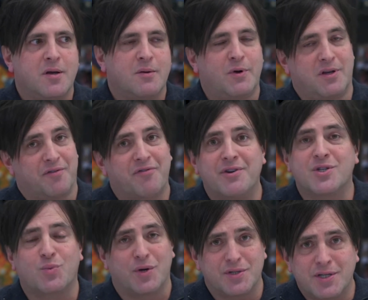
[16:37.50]
what your friends
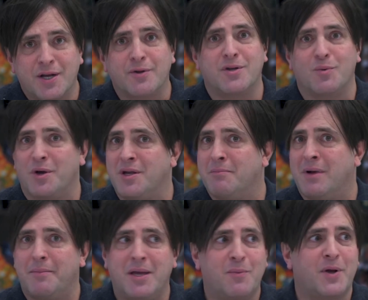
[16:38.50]
won't tell you, what your
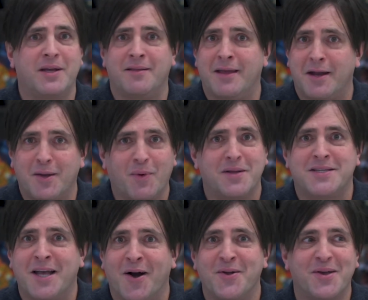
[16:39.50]
mummy, what your daddy won't
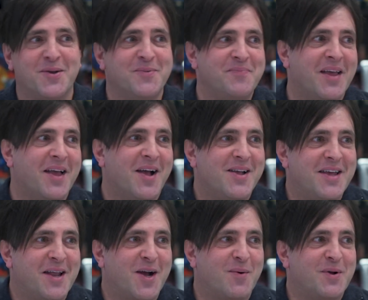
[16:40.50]
tell you, you
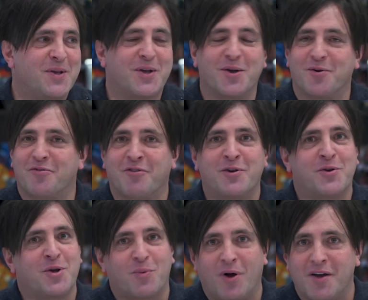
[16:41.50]
know, what your girlfriend or
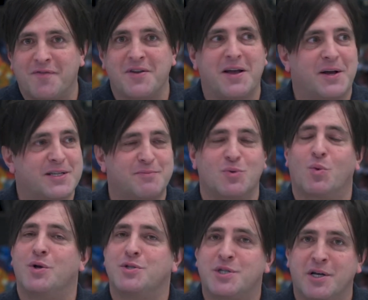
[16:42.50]
your wife or your husband
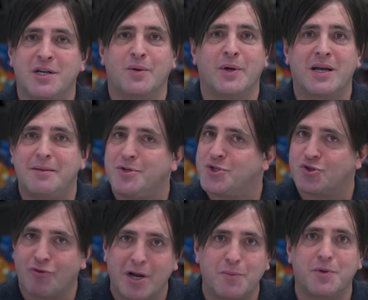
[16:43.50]
won't tell you. We're going to be
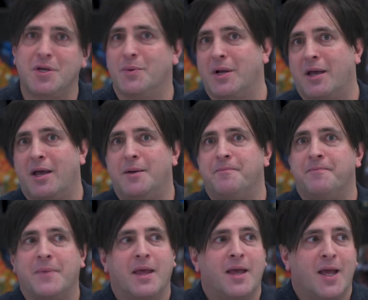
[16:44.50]
straight with you, okay?
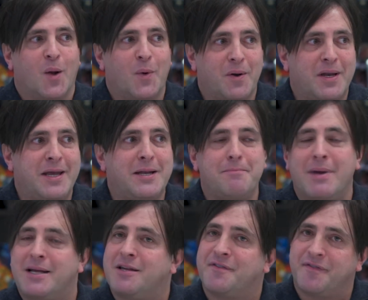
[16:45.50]
We're not here to
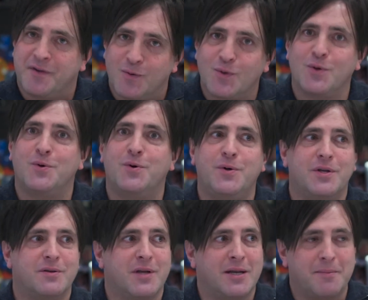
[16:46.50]
make you feel good
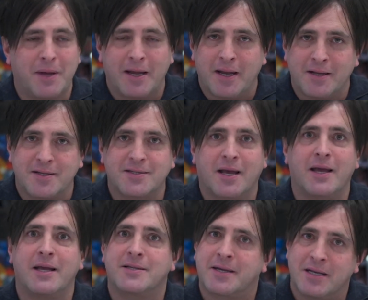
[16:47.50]
and
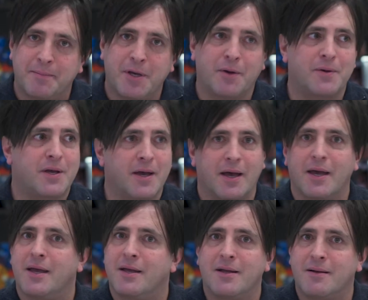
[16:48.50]
say it's going to be
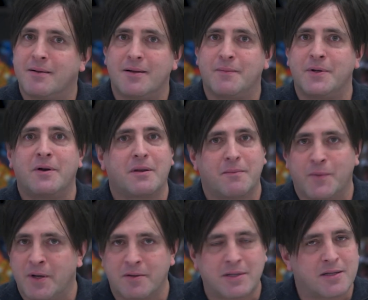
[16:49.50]
okay. We're
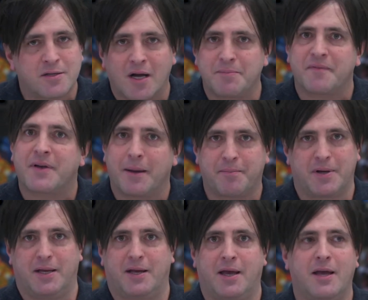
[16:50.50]
not that type of
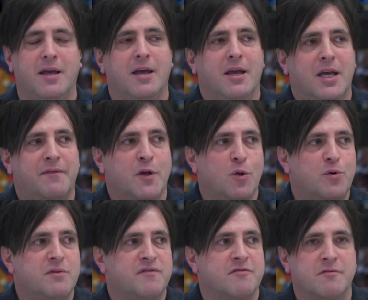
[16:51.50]
company, okay? If you're
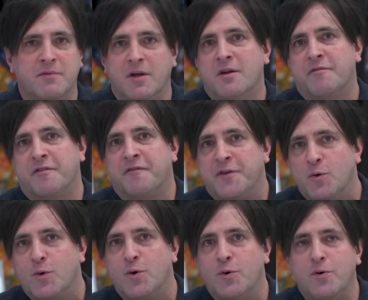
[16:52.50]
looking for feel
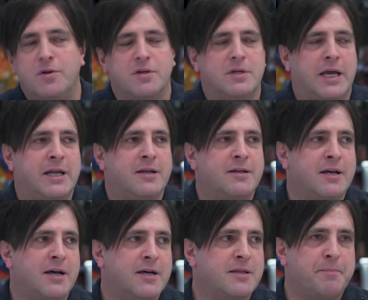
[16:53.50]
good and
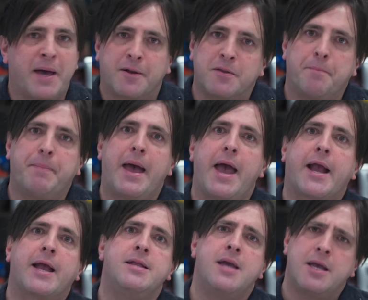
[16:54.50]
the pat on the
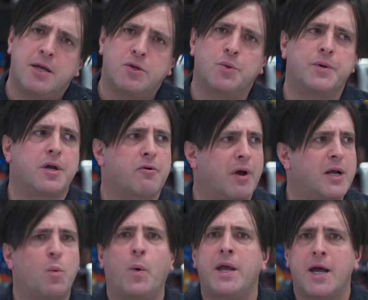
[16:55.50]
back and you're doing
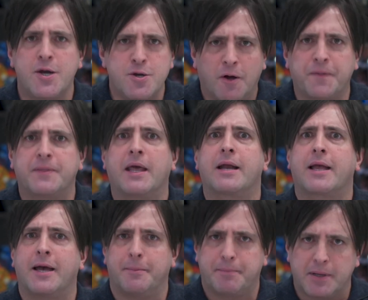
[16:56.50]
great, we are not that
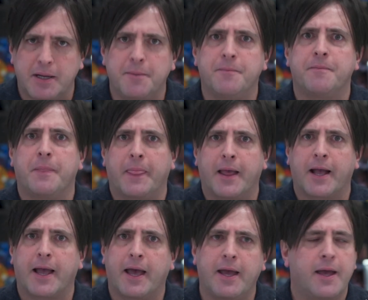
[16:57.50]
company,
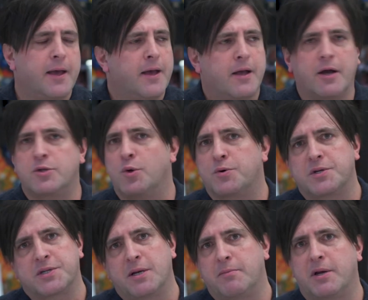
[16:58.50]
okay? Go talk to
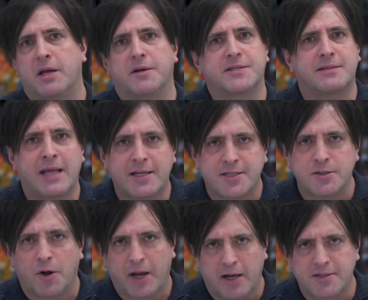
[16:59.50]
somebody else. That's
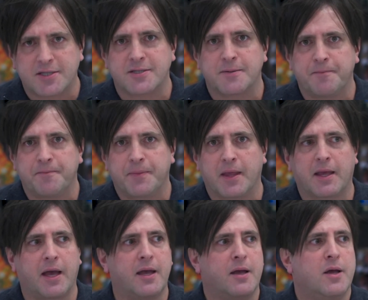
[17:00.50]
not us,
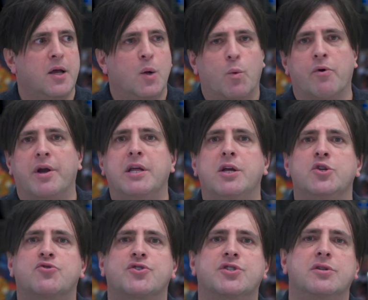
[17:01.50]
okay? We're only
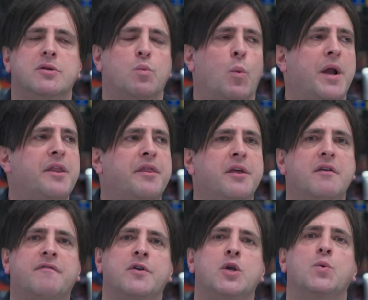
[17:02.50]
interested in one thing
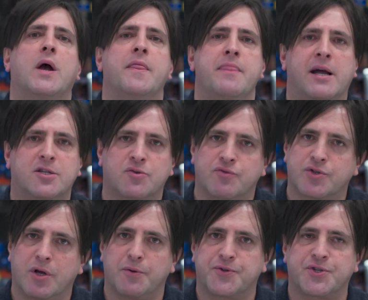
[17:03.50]
for you, and that's
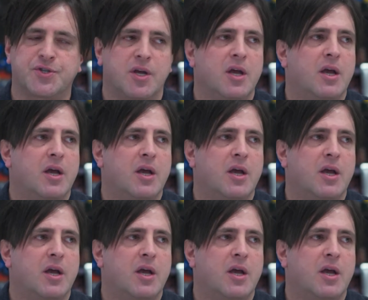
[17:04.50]
results.